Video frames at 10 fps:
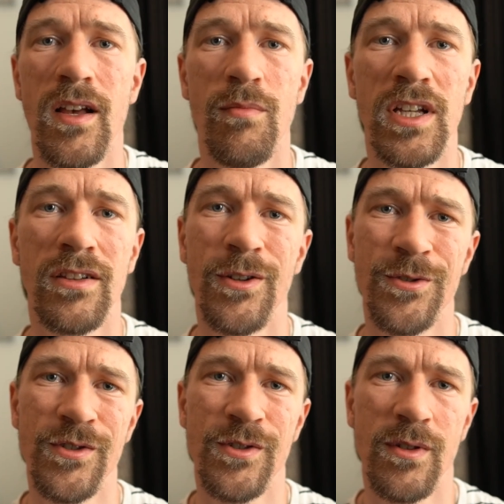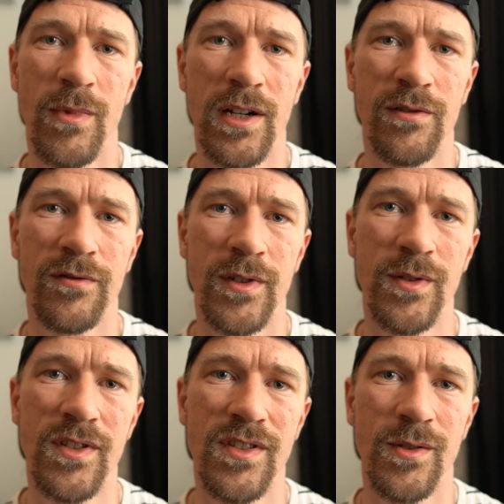be closer to the microphone
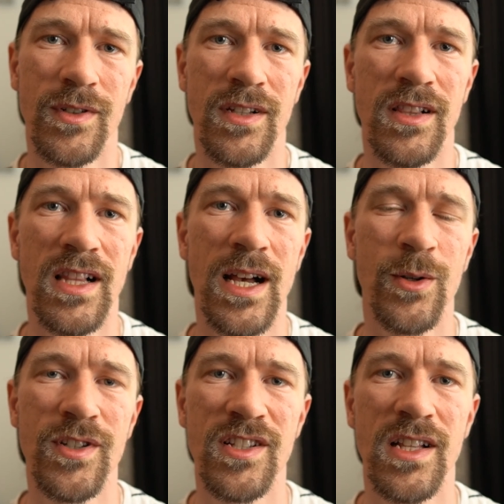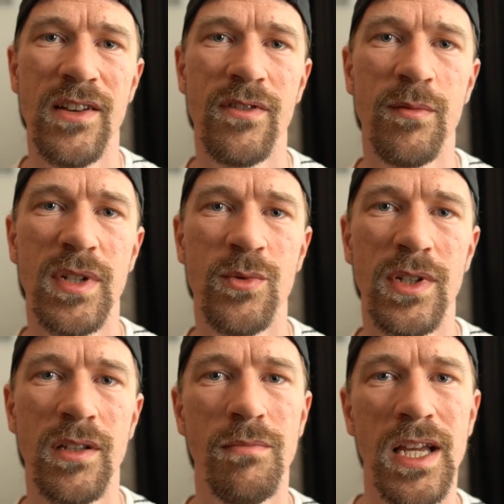so the loudness level between
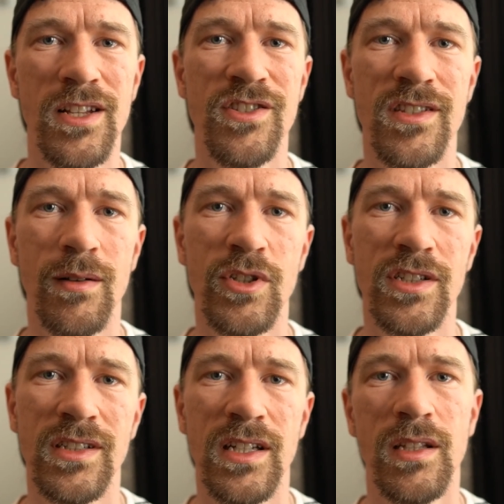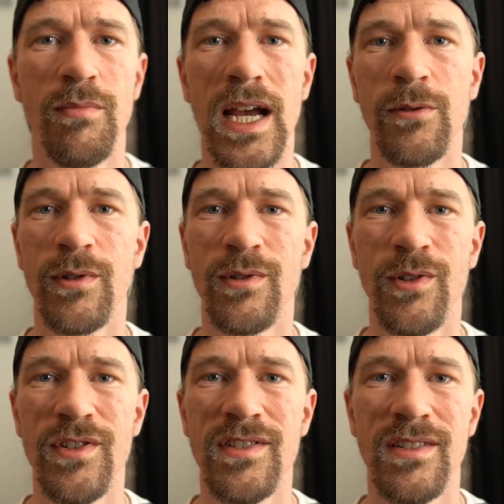the main subject and the background
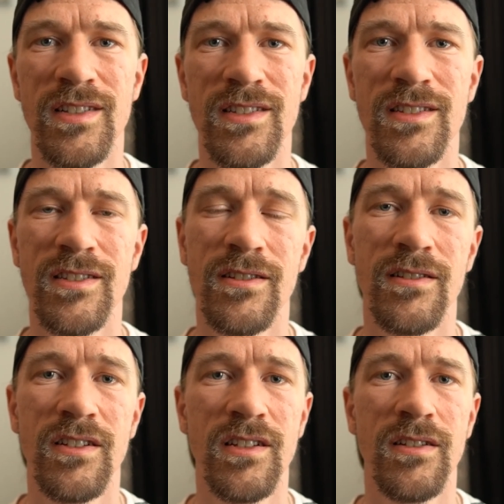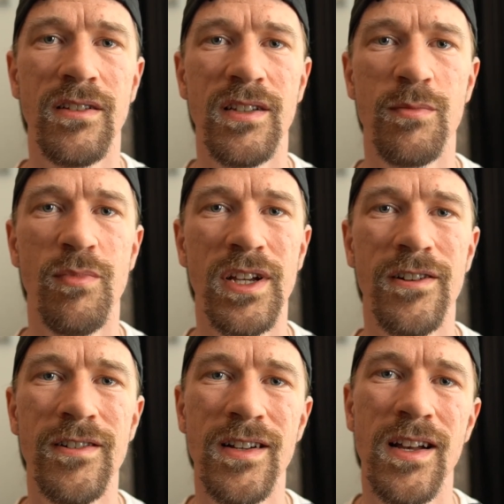noise is
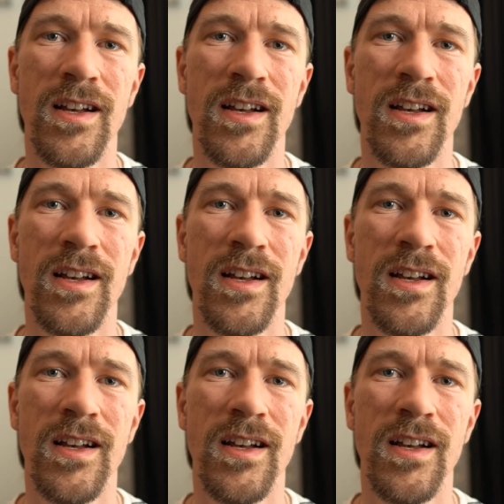bigger,